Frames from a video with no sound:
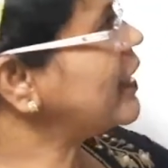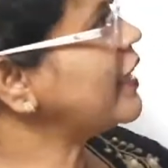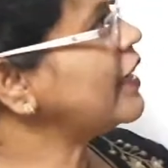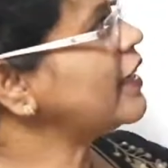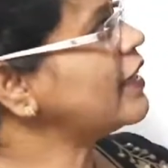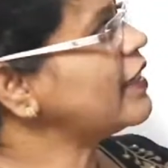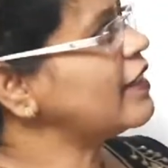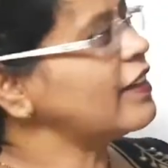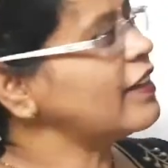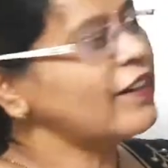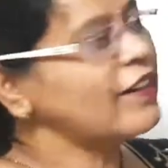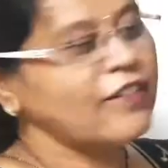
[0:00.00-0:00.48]

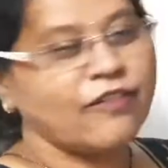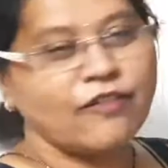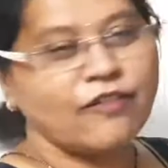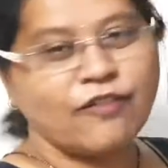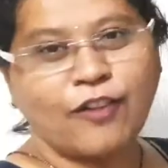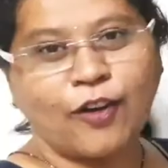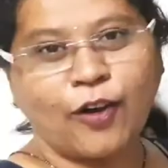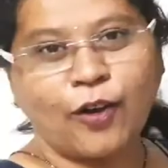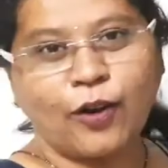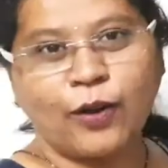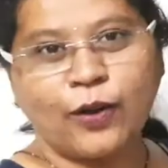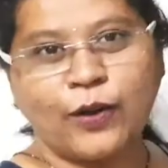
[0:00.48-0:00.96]

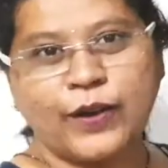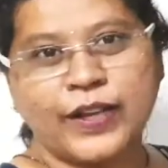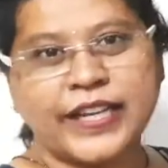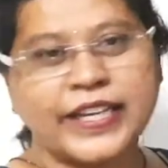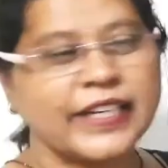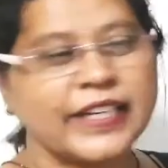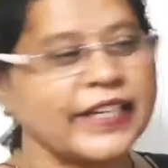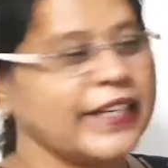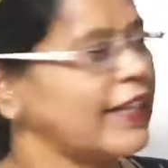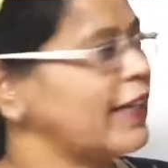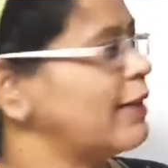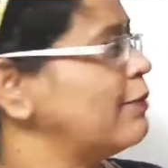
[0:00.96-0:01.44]
complete the
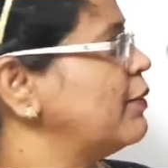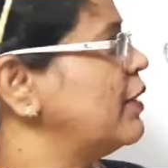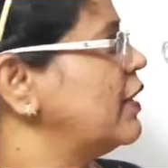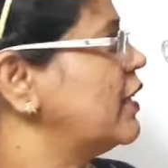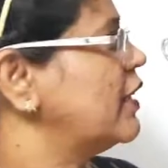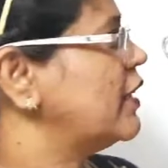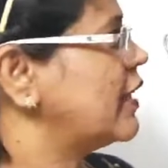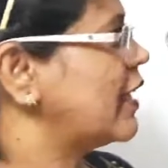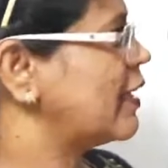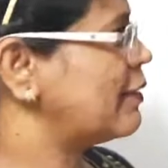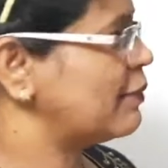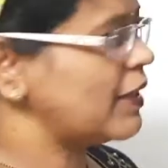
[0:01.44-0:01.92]

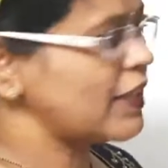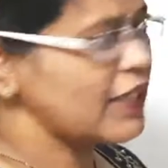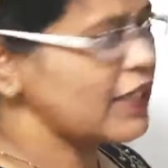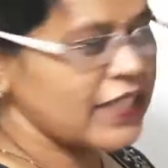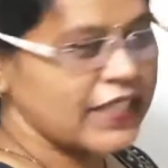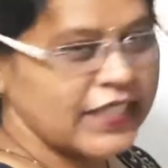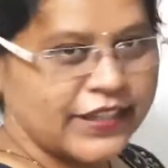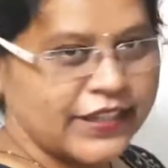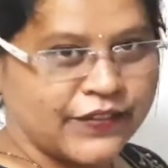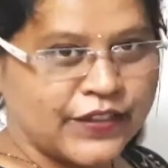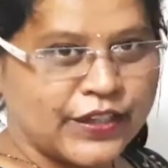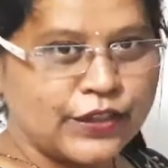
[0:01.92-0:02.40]
following table.
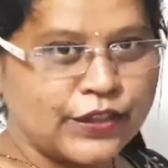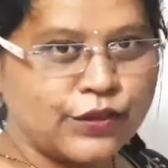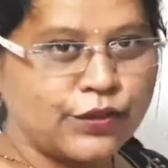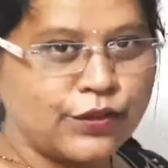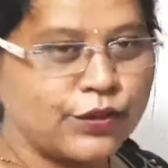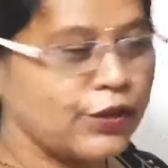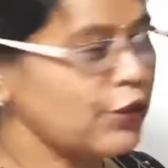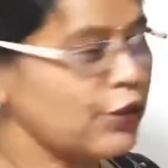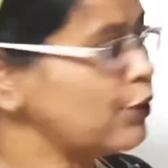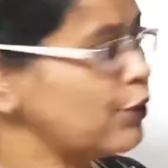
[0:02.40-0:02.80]
The table is